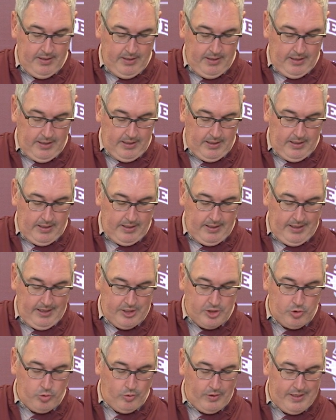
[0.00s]
uh, and
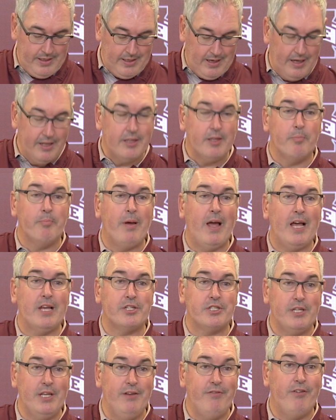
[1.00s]
29th in pass
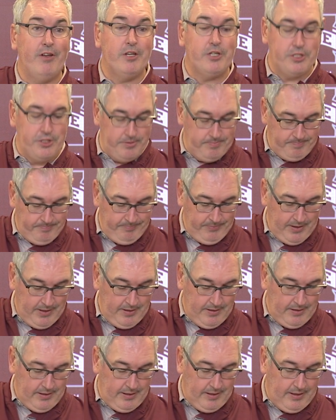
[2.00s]
defense.
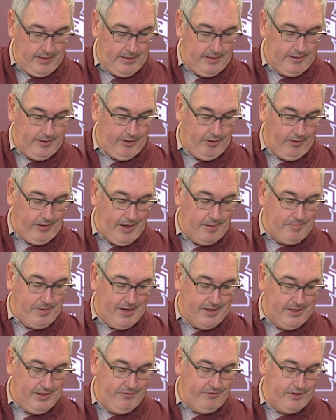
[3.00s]
Uh, they are led by
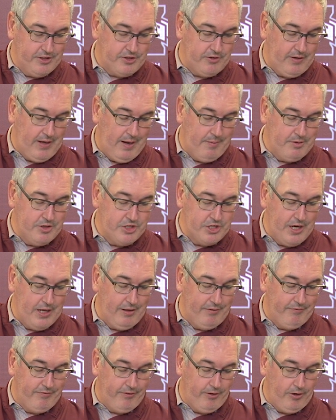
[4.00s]
defensive lineman
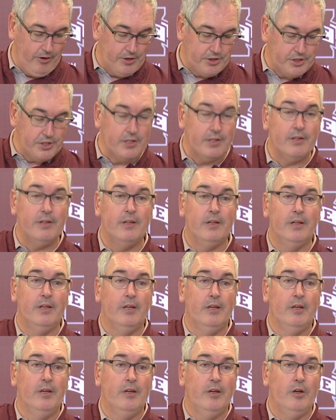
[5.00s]
Jaylon Ferguson,
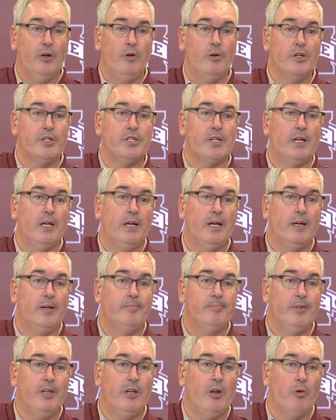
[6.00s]
who is, uh,
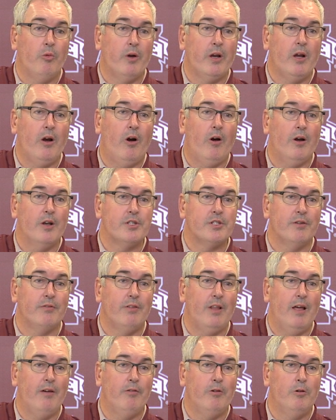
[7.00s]
you know, regardless of
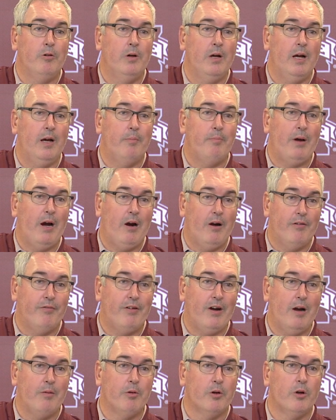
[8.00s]
level, power
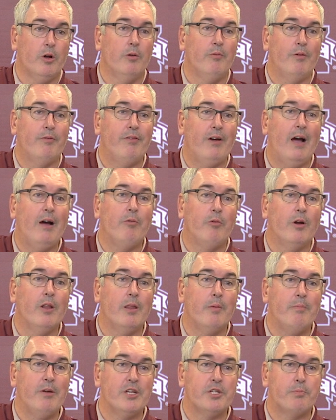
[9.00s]
five or group of five, one of the
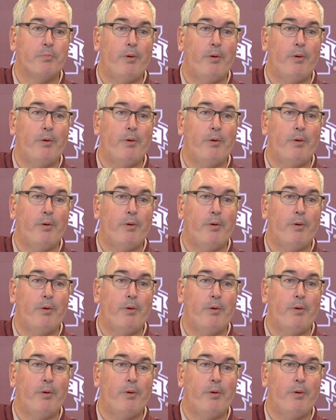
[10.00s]
best,